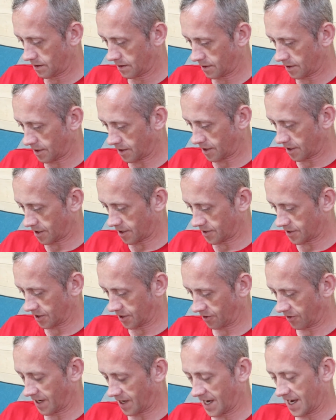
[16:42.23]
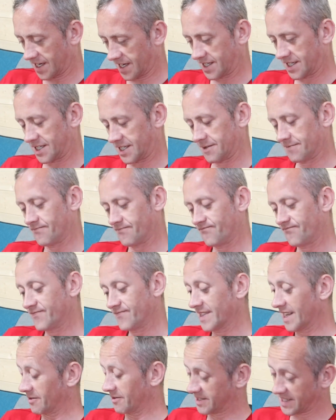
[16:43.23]
There's the grass
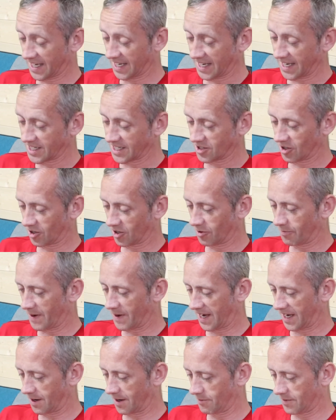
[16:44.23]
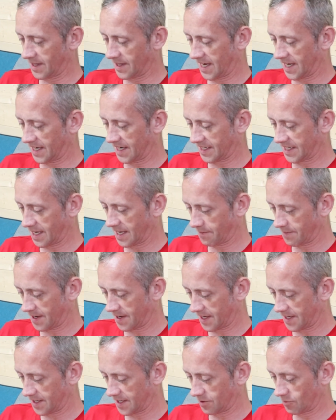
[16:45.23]
was thinking he's going to go back in with that and keep
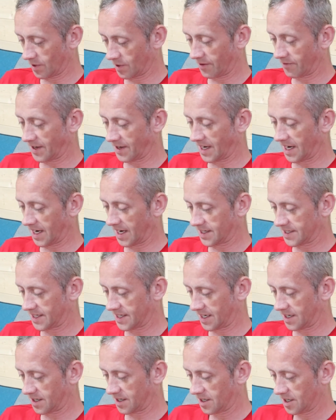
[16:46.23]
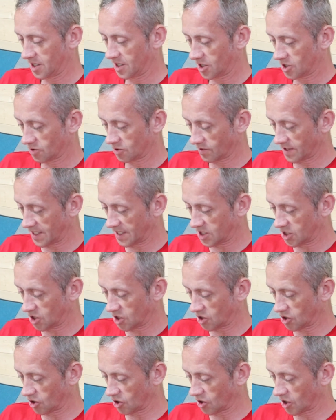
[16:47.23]
his, whatever he has here. So this
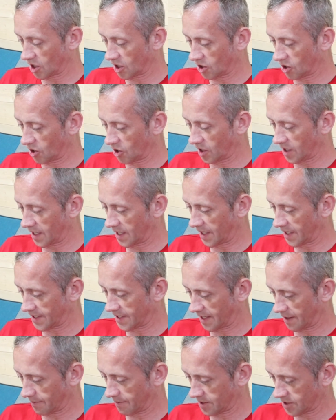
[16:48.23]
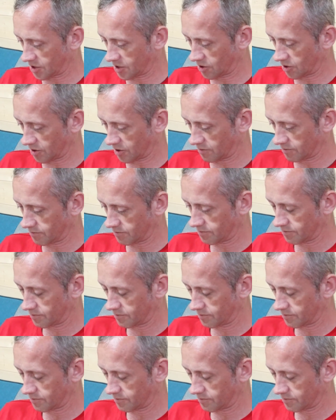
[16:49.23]
should do a good lot of damage to him.